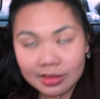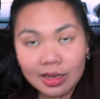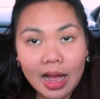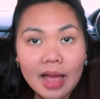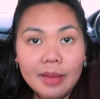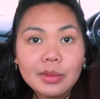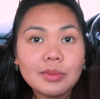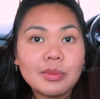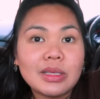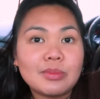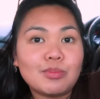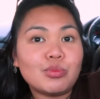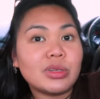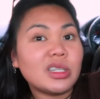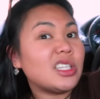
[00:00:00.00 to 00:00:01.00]
time, it'd be
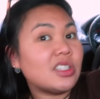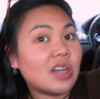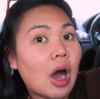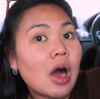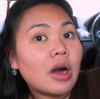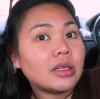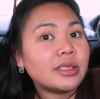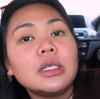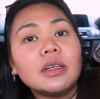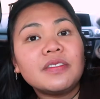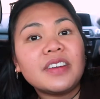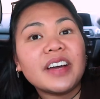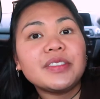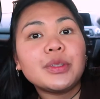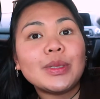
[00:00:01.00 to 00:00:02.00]
pretty dark.
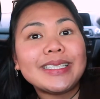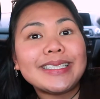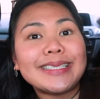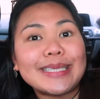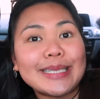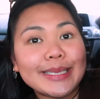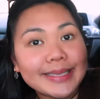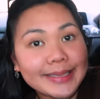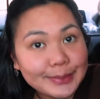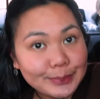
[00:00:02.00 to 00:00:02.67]
5:26.